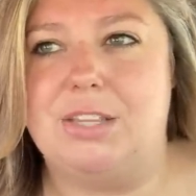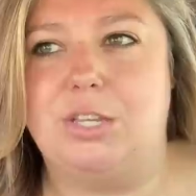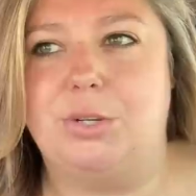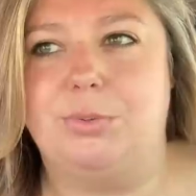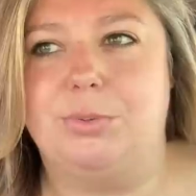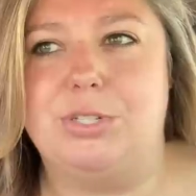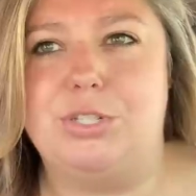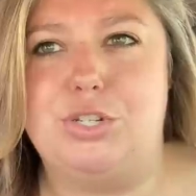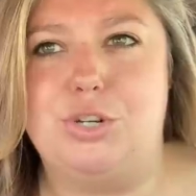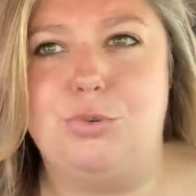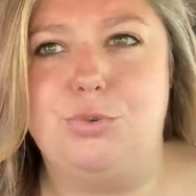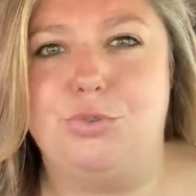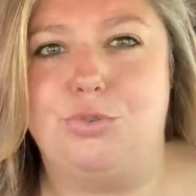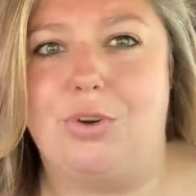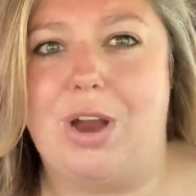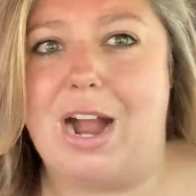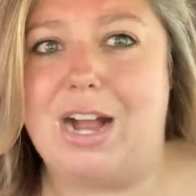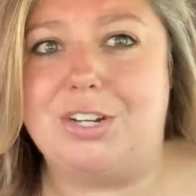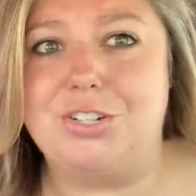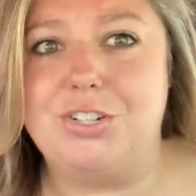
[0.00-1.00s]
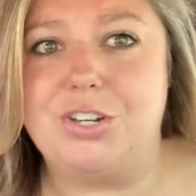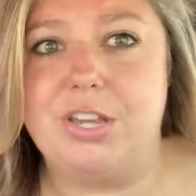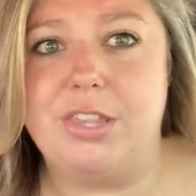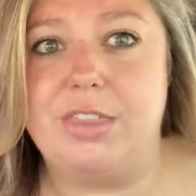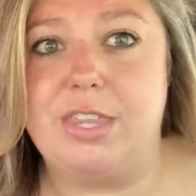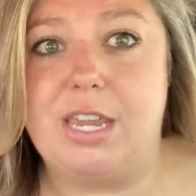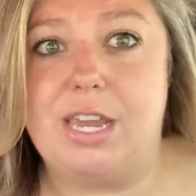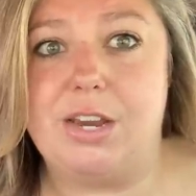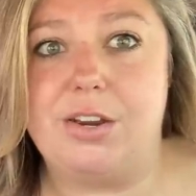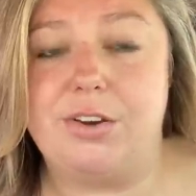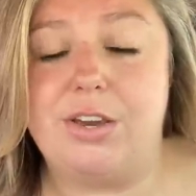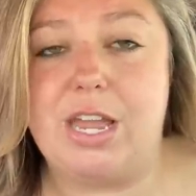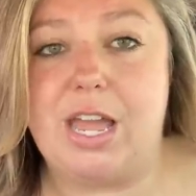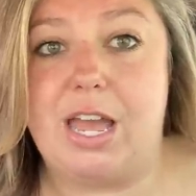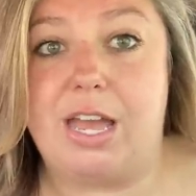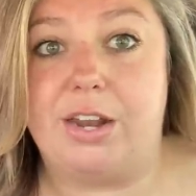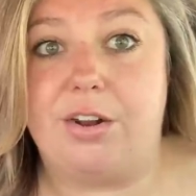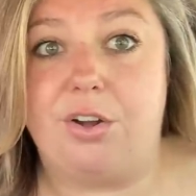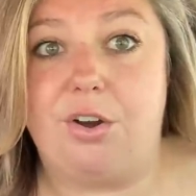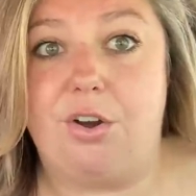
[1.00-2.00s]
there was no trash in the area
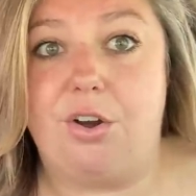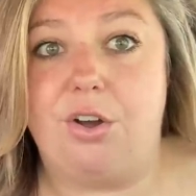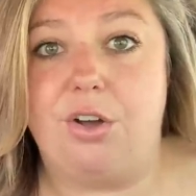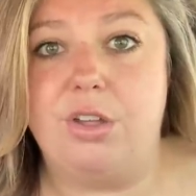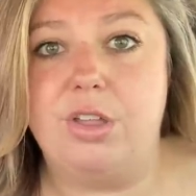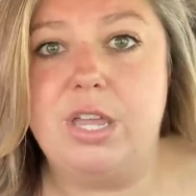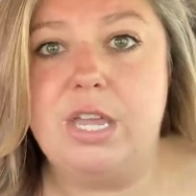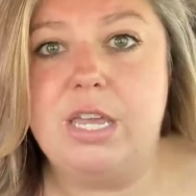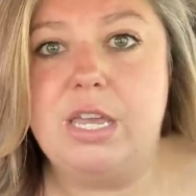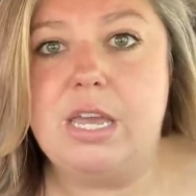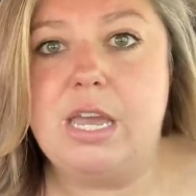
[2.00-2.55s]
at all.